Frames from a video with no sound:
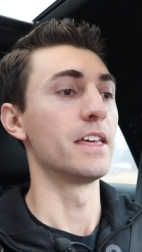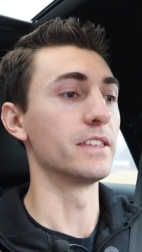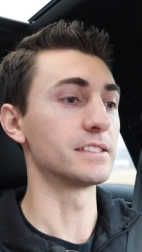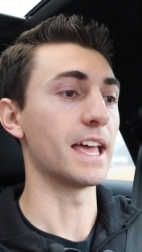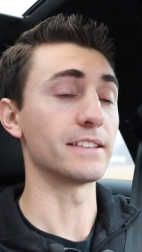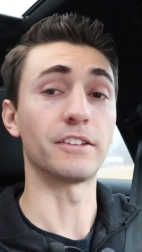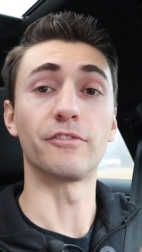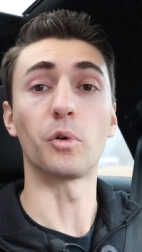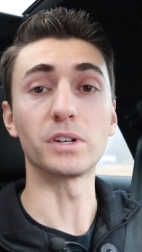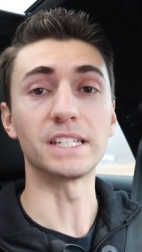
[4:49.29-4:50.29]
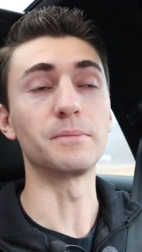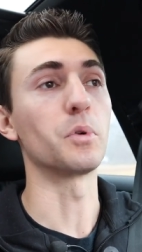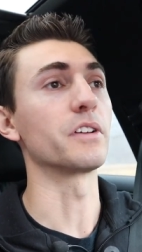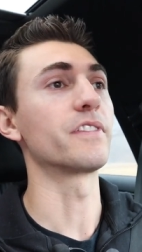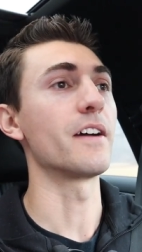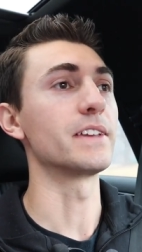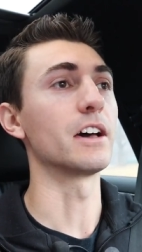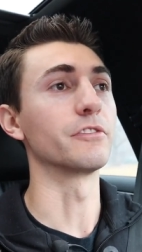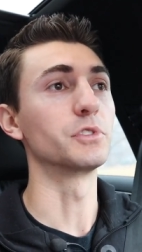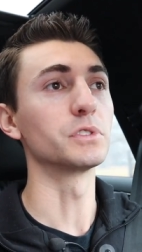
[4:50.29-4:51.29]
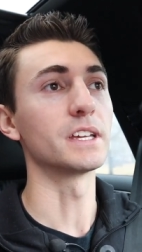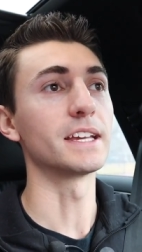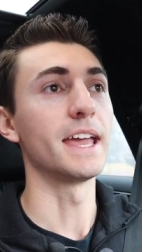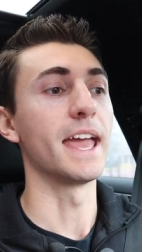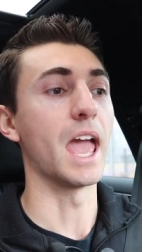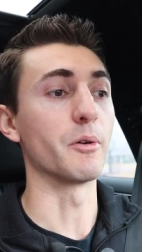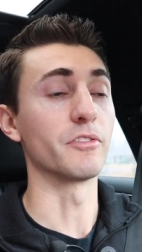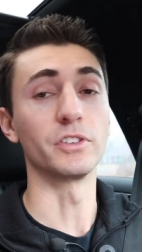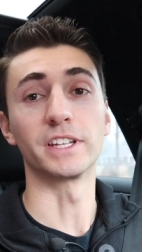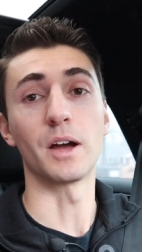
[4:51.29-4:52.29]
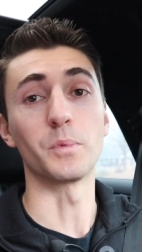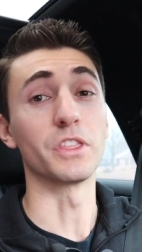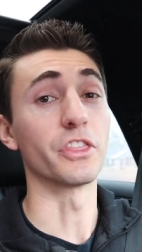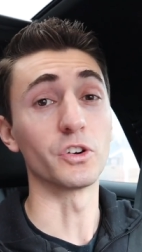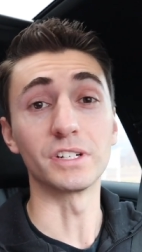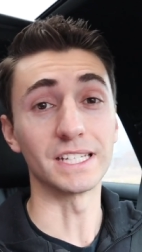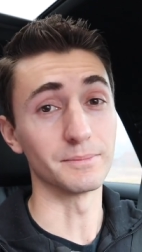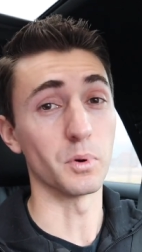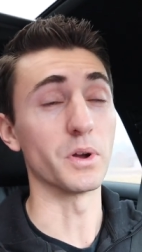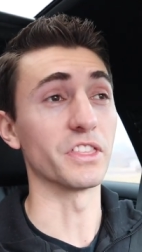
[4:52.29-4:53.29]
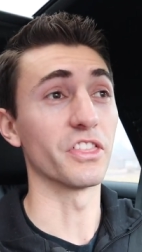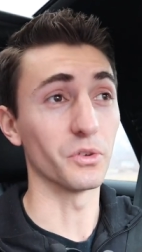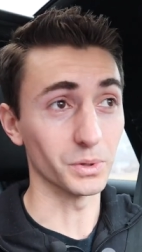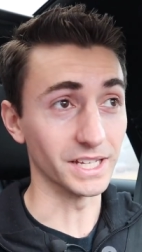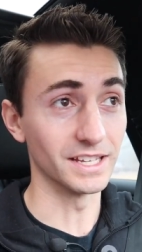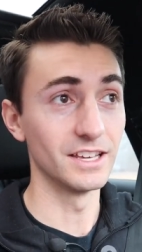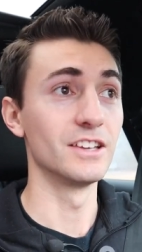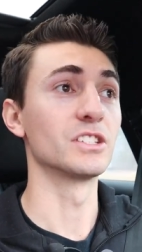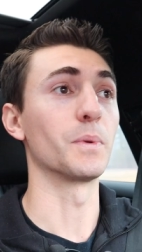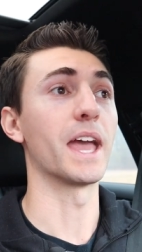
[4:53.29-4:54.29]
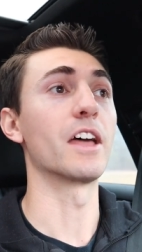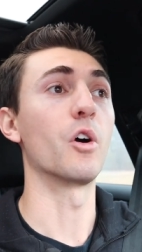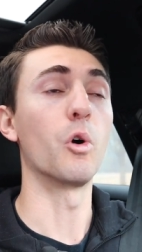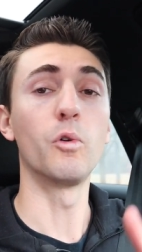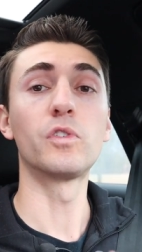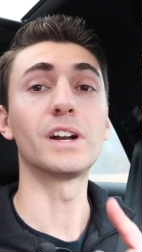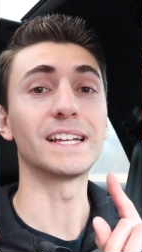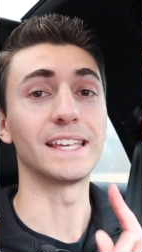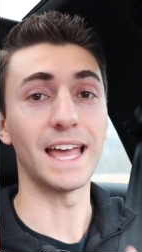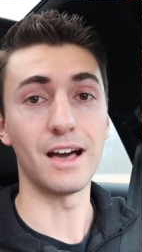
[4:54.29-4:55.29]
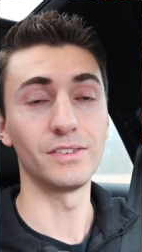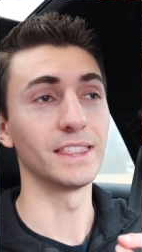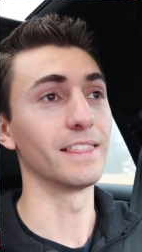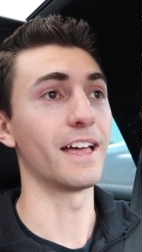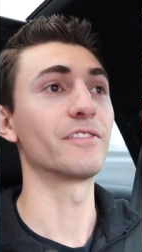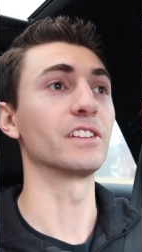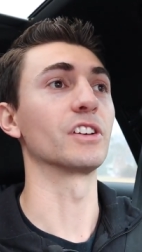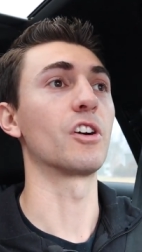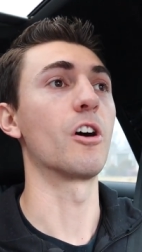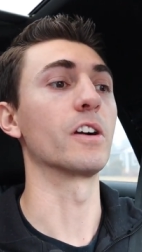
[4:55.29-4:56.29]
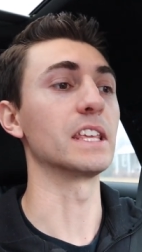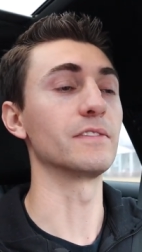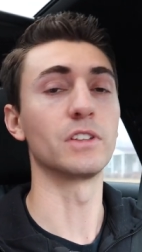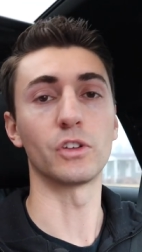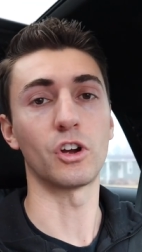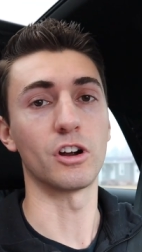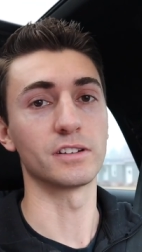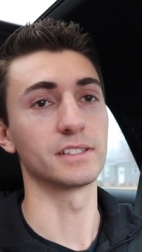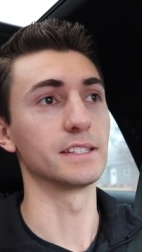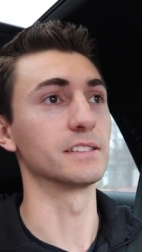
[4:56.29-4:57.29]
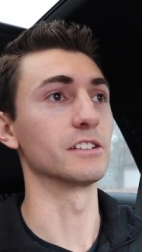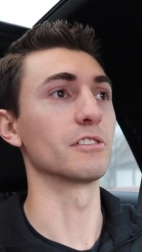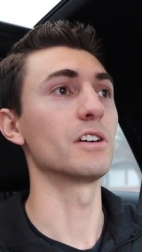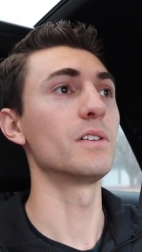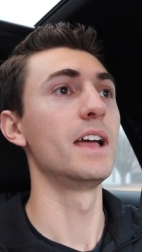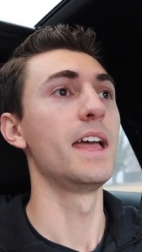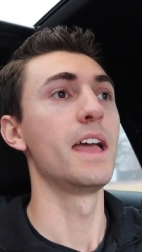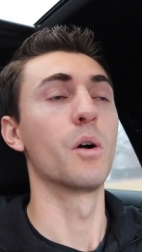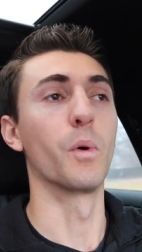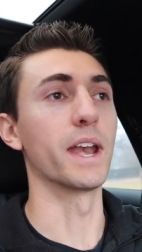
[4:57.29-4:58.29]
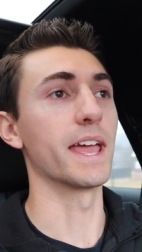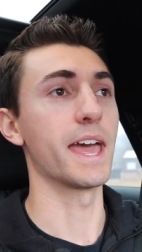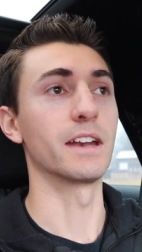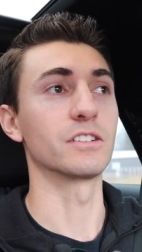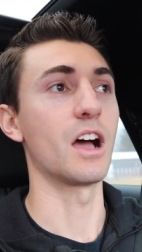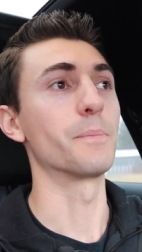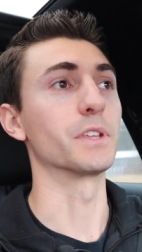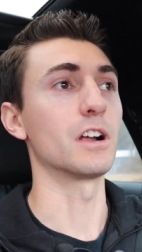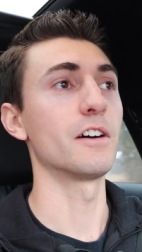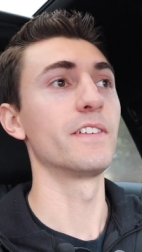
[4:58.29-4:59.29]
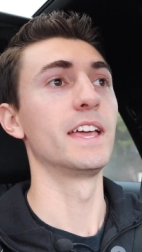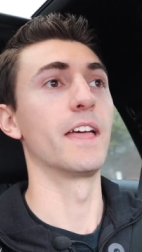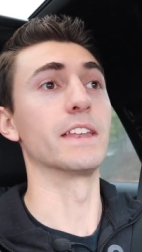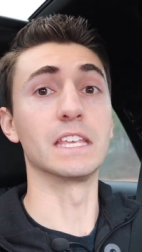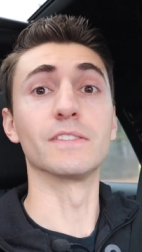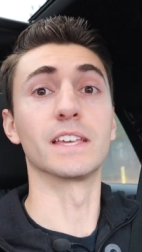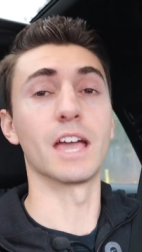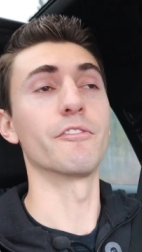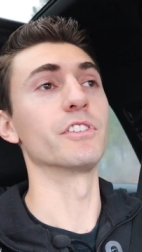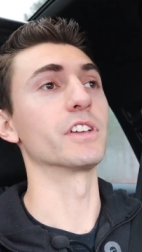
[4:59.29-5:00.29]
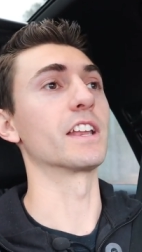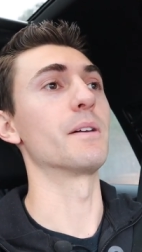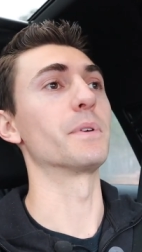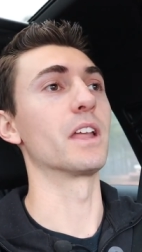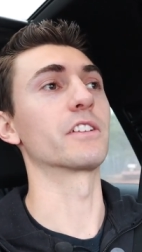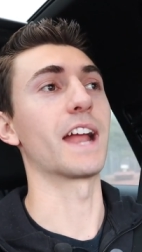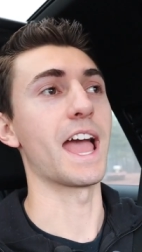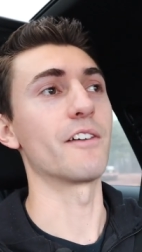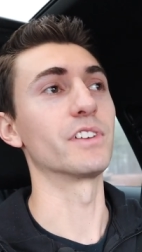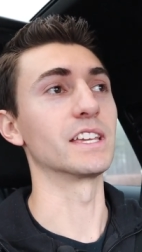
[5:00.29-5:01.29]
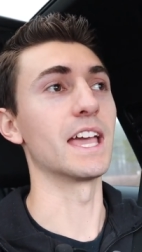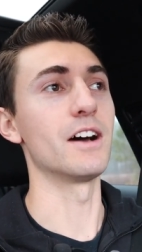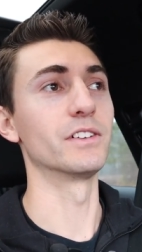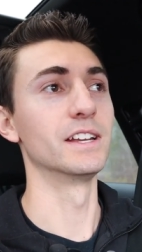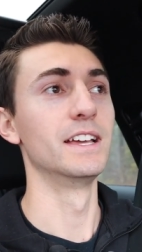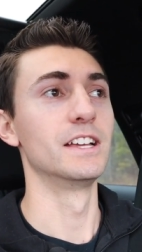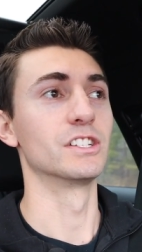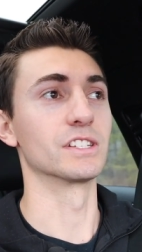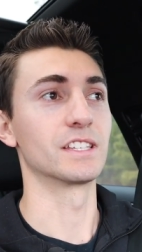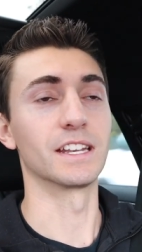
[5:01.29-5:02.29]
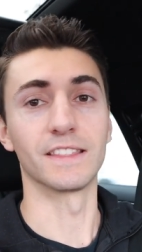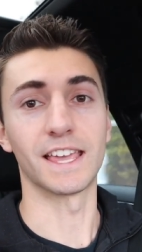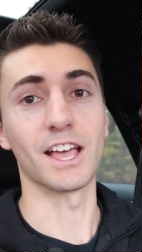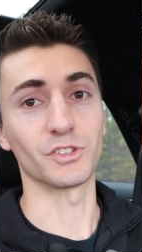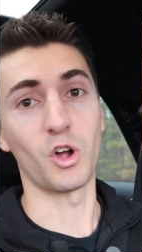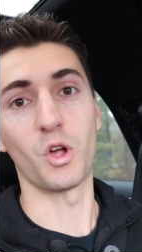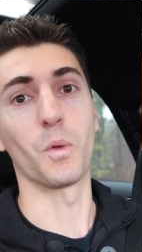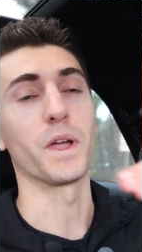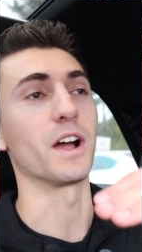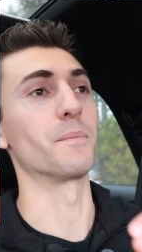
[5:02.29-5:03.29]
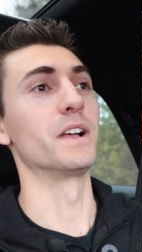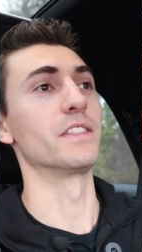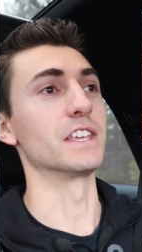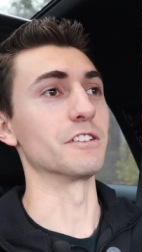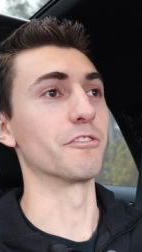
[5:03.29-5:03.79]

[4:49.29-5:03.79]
This has a fourteen point five gallon fuel tank, and we filled it up with thirteen point three. So we had over a gallon left in the car, even though the car said zero. Went ahead and topped it off, and then even kept filling it up another half a gallon, just getting the gas all the way up the